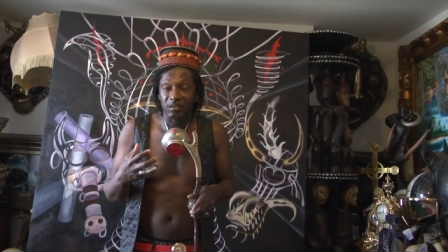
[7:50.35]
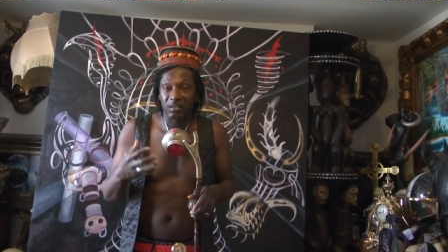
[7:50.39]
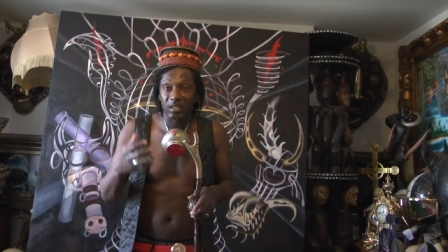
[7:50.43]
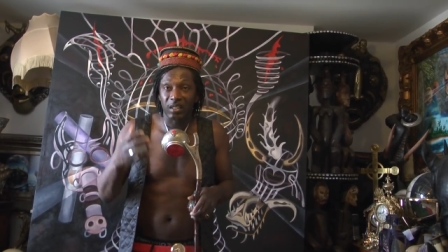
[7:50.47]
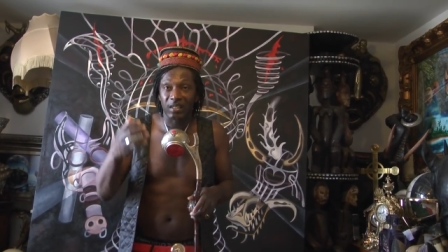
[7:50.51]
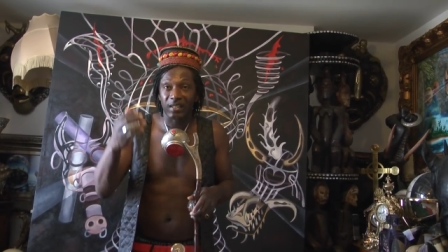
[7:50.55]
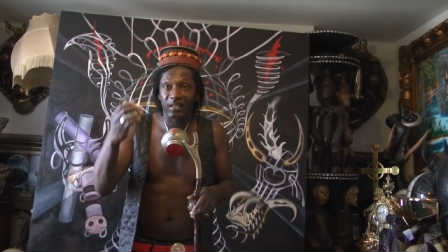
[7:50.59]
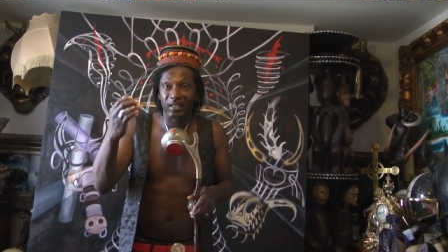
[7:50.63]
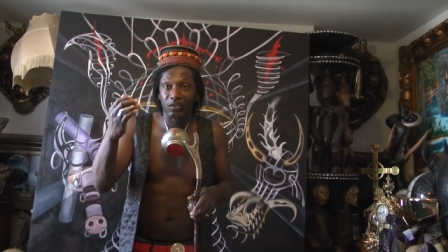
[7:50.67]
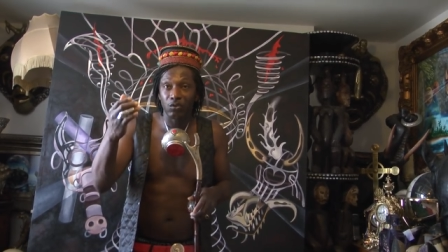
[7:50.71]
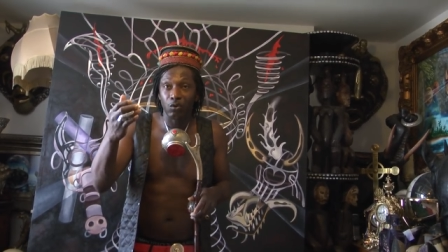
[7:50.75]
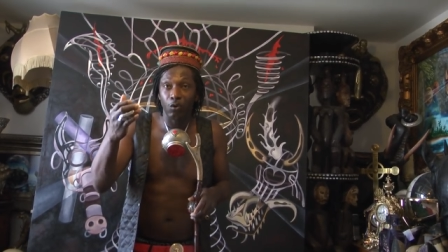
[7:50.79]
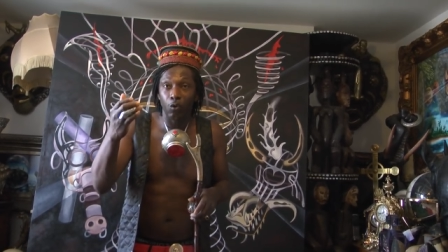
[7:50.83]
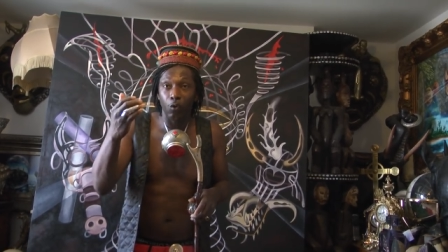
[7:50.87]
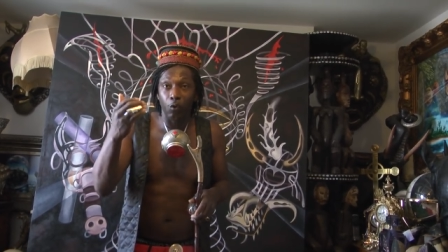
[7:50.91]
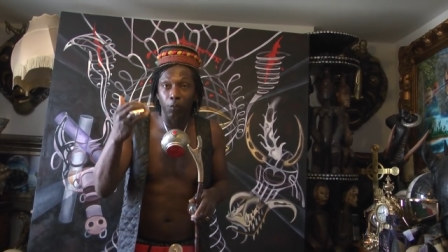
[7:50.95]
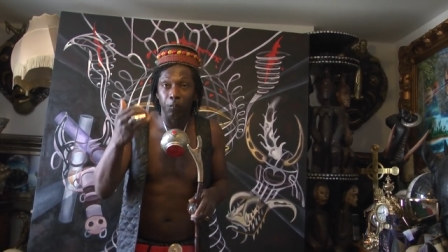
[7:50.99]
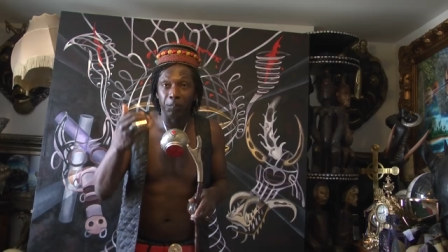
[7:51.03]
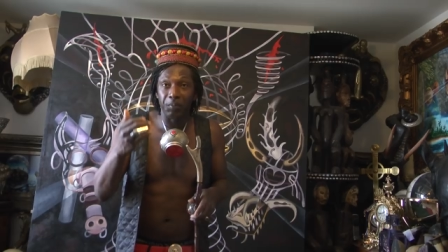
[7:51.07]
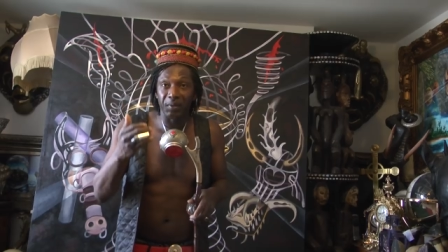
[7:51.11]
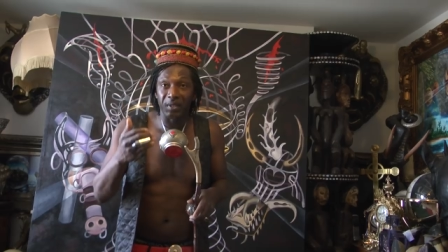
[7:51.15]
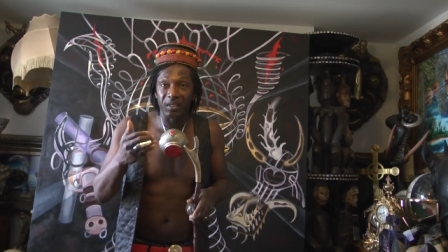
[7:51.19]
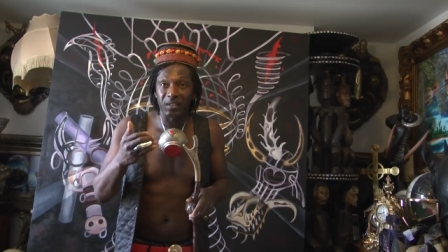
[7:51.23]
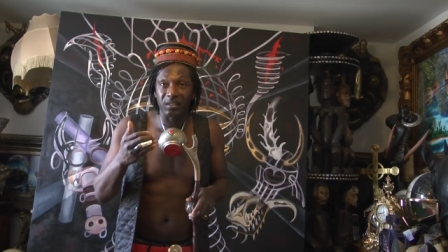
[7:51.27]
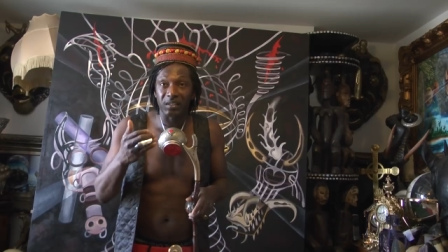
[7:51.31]
they cannot
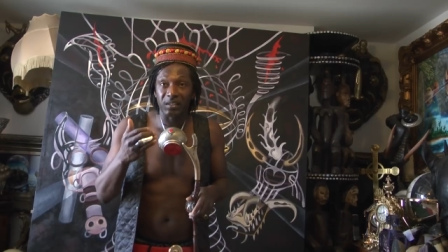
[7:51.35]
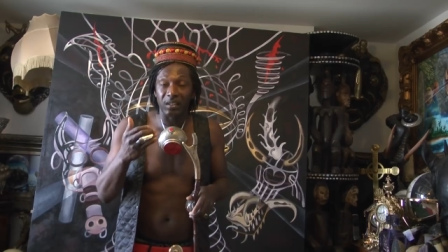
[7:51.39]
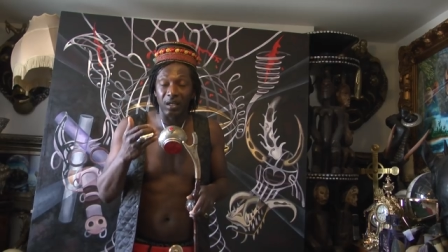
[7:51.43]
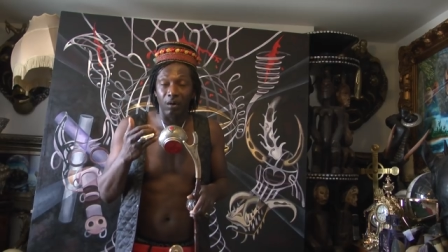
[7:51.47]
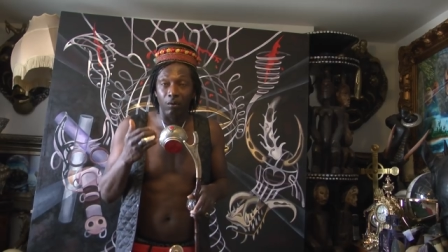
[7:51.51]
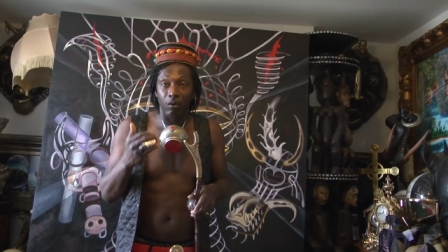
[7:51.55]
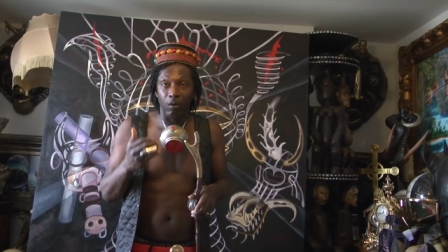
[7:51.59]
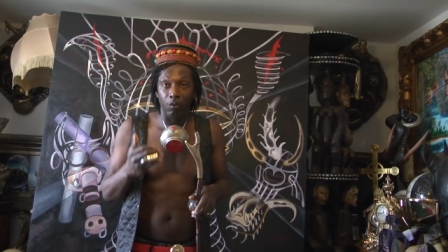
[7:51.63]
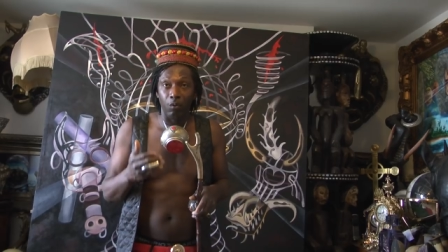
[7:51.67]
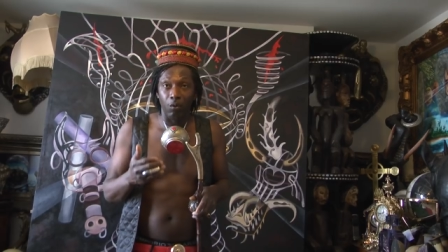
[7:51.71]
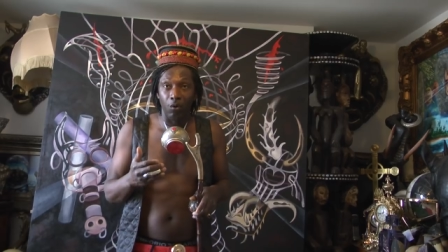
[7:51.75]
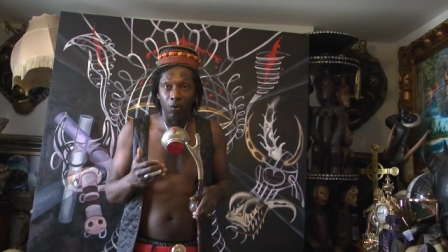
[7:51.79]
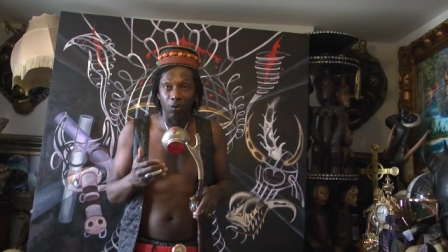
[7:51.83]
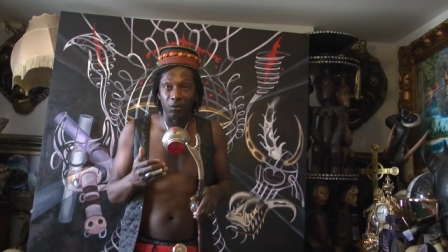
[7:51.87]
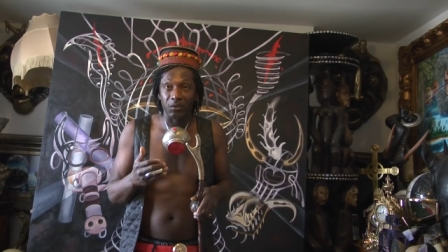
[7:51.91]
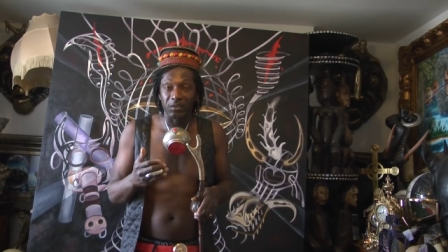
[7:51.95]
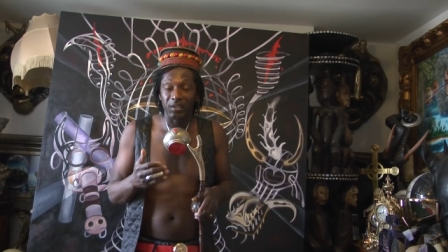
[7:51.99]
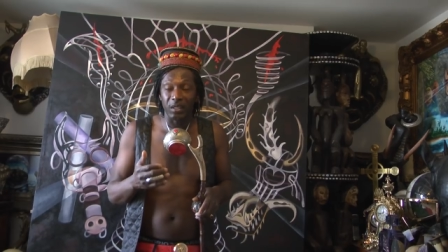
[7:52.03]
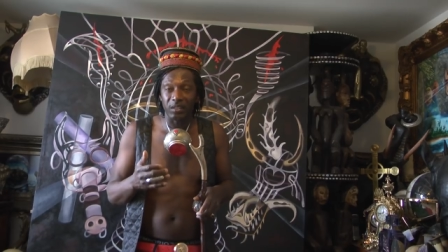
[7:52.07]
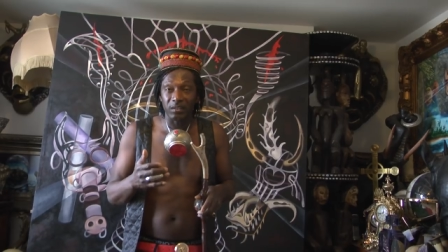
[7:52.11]
operate in our world.